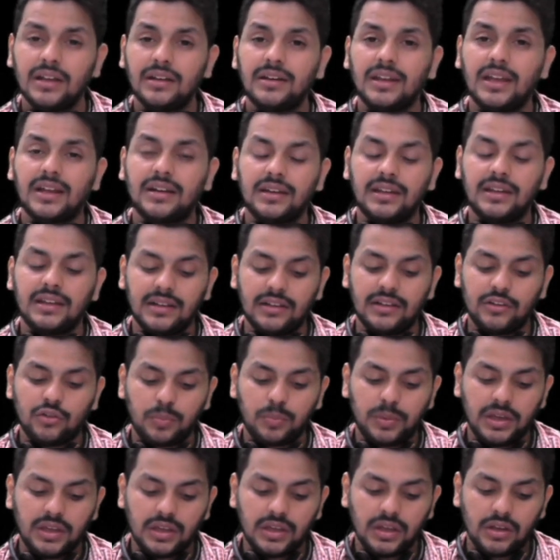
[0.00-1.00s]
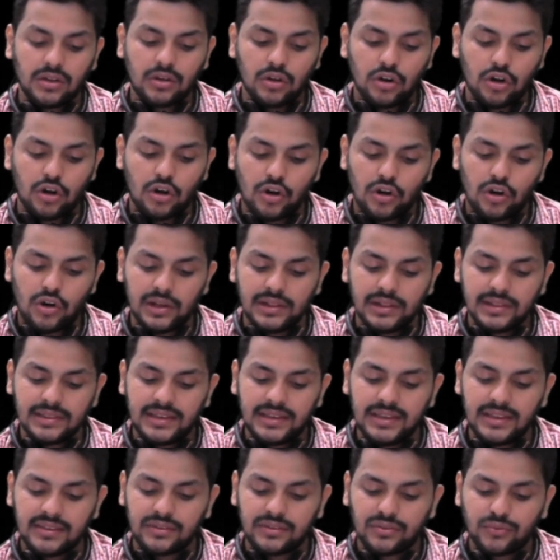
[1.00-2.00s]
Technically speaking, all
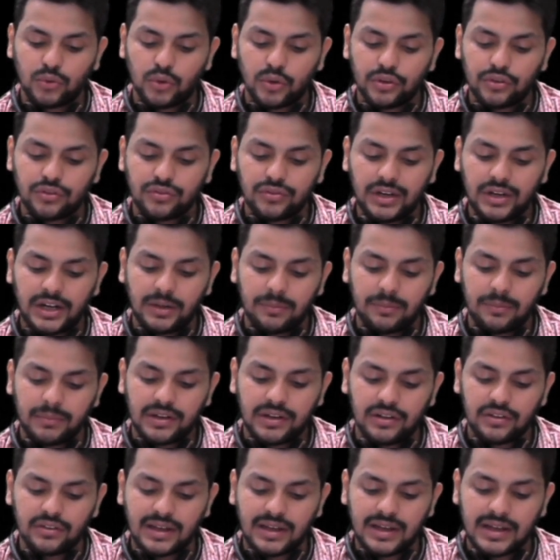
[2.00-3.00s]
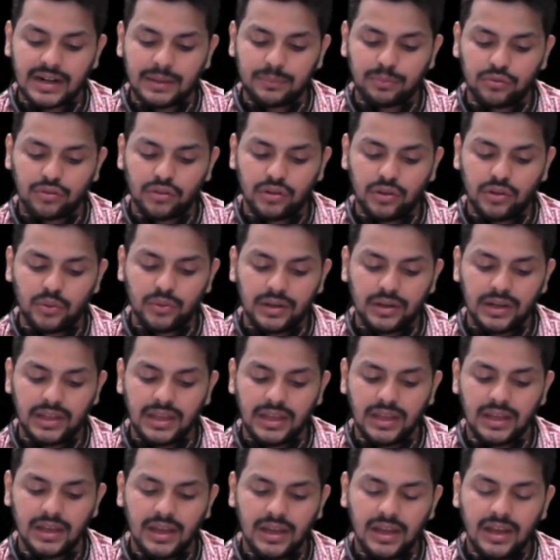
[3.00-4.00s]
these 4 statements are
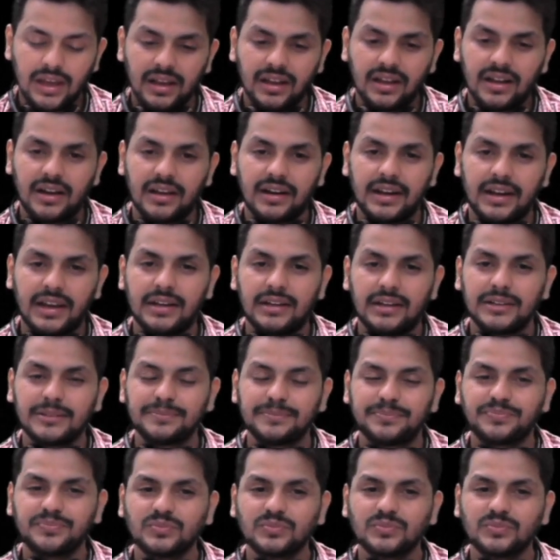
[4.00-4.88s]
absolutely correct.